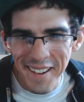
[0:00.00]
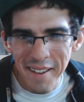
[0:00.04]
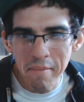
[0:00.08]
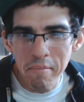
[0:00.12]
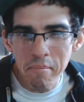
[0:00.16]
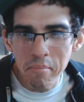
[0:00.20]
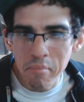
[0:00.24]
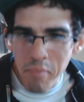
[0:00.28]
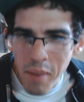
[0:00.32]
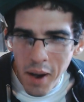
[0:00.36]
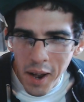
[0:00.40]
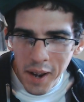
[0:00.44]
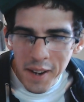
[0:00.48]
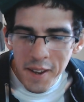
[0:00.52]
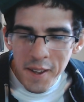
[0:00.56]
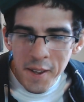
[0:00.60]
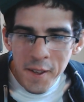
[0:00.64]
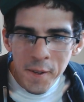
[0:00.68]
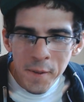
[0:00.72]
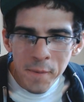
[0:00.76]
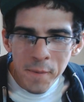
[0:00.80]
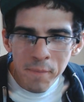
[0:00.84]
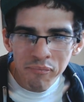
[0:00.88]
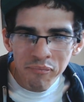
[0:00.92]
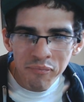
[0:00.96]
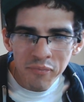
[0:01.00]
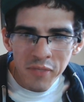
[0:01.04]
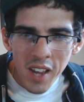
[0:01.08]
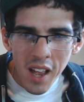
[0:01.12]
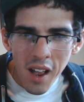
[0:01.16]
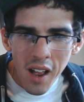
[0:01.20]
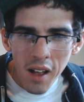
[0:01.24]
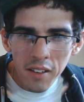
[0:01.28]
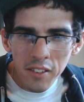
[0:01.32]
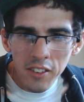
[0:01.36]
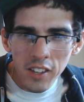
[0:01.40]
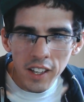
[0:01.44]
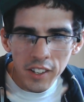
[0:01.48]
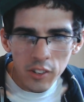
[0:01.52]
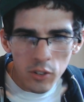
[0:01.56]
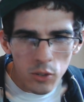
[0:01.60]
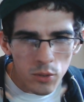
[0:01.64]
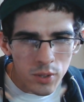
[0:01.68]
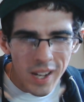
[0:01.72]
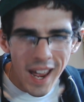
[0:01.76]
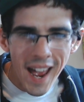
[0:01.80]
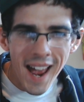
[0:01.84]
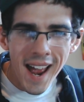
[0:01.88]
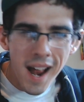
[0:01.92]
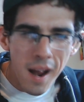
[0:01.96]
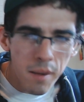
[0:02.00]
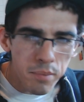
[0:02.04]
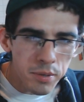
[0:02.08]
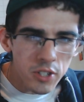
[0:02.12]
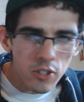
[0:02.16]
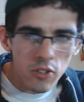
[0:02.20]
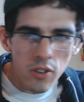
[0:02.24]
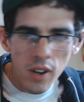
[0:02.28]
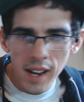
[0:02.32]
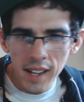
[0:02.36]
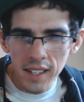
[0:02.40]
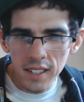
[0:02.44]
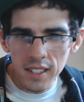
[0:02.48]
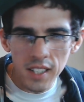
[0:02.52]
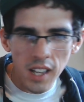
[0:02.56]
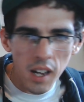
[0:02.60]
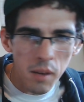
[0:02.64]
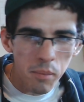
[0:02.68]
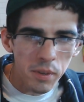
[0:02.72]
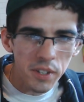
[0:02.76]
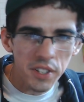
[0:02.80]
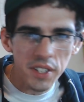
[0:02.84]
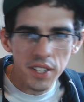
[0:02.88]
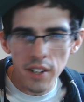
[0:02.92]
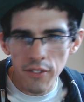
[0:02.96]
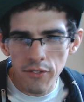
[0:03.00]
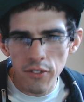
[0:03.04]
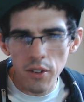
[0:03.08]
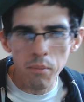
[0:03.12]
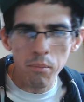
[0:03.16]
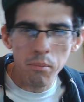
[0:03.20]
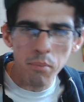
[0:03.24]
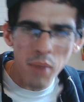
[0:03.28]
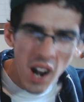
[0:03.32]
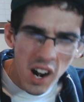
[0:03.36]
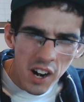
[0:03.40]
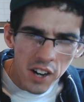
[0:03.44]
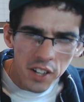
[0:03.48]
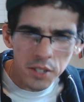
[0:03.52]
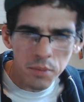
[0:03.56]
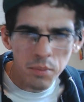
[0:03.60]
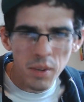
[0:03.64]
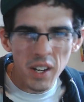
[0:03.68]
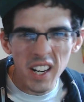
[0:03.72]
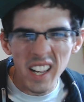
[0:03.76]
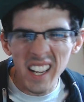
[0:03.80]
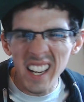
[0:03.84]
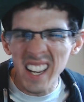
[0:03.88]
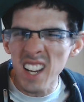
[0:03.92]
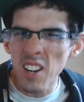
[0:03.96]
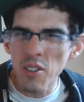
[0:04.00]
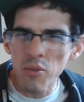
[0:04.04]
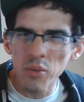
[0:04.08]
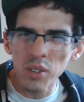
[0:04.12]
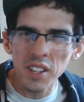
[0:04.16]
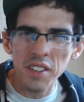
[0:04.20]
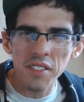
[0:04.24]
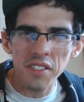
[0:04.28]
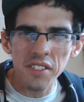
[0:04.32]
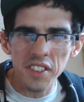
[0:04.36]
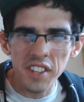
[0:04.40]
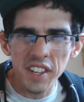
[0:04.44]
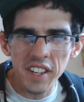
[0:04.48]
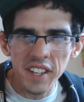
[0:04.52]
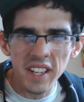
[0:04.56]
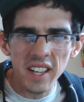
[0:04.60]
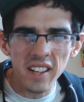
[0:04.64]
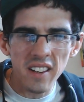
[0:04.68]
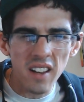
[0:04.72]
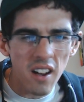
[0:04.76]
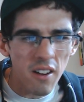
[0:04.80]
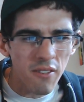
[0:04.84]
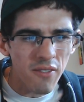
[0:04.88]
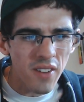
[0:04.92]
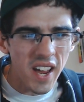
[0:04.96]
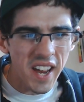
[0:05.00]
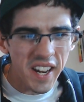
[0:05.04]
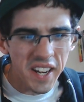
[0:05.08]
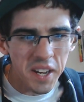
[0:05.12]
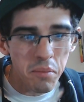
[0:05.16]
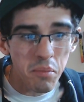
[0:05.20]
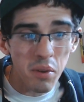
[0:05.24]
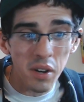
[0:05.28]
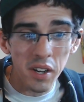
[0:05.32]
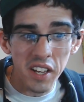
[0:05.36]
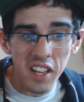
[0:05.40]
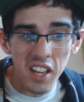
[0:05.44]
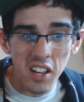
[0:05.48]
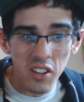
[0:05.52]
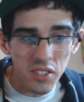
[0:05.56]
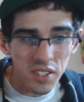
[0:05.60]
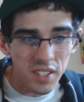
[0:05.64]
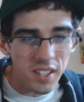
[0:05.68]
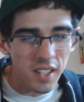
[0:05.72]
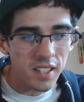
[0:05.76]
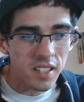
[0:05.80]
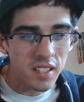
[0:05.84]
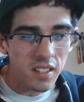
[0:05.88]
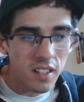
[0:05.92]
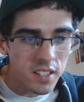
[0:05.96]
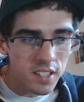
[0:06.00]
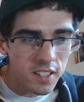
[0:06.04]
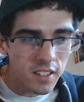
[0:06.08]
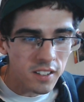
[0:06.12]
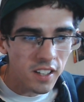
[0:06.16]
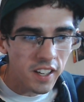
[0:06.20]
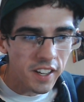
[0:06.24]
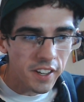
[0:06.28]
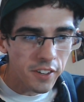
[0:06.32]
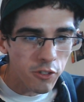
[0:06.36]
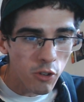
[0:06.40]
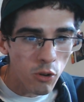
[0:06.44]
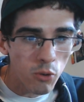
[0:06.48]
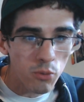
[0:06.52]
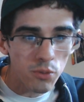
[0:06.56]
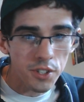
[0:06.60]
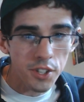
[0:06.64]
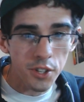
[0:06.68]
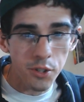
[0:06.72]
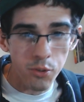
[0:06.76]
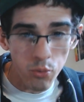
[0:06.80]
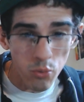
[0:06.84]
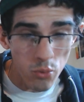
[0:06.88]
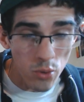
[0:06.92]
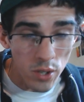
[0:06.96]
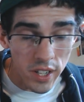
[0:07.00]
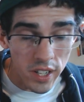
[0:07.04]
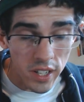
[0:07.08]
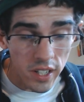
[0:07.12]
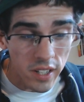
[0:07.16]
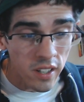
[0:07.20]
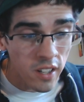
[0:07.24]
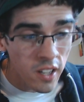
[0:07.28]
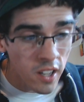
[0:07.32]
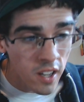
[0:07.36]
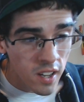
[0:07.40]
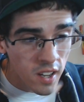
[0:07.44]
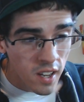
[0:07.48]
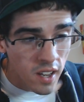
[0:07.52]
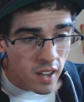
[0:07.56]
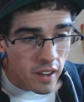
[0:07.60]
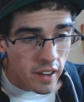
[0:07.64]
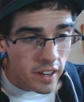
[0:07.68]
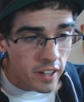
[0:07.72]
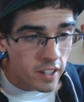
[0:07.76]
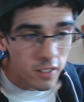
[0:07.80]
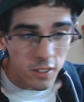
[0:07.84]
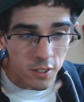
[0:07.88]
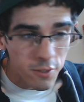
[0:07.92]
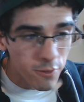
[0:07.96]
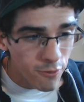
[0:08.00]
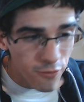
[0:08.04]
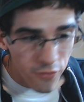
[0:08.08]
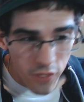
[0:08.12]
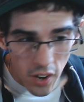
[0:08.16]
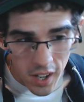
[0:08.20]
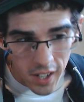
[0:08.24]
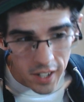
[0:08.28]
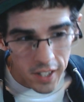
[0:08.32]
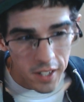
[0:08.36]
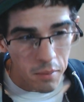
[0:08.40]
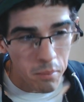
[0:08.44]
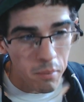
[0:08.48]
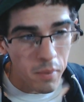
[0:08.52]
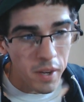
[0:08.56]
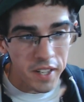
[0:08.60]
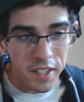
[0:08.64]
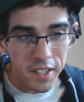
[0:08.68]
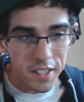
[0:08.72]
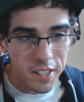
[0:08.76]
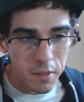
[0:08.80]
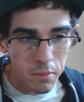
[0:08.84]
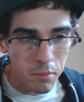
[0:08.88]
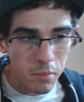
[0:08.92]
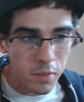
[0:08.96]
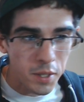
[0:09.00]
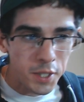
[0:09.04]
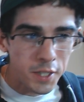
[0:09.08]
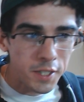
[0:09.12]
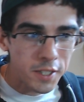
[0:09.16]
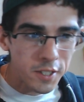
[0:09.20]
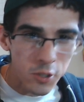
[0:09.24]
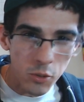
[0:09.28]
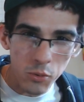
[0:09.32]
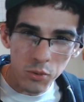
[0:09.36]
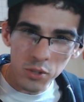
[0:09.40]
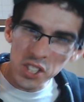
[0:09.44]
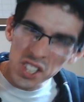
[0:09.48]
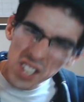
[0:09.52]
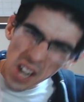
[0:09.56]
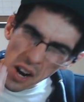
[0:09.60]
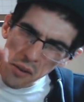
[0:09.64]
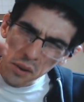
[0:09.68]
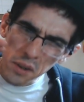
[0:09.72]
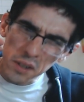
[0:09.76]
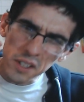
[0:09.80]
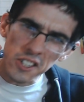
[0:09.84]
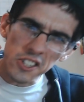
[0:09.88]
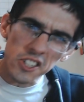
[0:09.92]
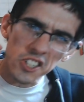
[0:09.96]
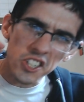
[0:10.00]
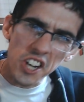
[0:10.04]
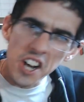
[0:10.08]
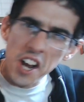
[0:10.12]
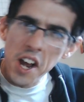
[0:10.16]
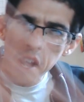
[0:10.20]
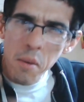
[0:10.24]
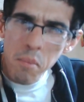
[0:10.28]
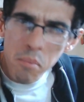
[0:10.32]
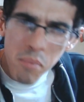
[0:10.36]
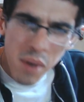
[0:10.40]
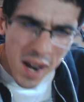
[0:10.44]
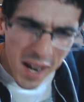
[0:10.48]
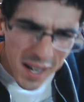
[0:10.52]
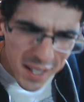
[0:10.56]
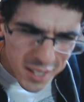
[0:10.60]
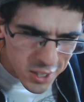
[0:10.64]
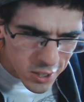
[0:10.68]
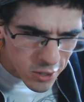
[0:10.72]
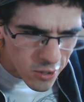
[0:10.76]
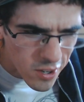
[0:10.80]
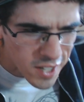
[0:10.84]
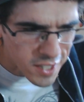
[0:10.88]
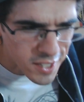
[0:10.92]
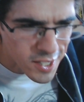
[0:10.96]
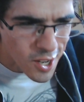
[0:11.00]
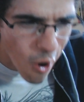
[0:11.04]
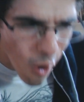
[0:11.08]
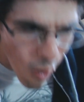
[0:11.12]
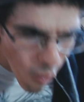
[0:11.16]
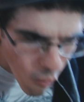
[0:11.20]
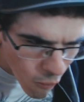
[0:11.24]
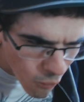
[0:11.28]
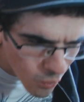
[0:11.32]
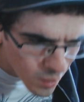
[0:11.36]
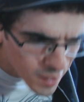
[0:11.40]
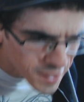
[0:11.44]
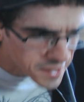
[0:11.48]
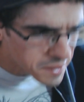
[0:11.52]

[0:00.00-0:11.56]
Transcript: but, like, those abstract type of different bars, man, I can't really think of anybody else that does it like those three, and it's fucking amazing, man. So shout out to Jam Baxter, as always,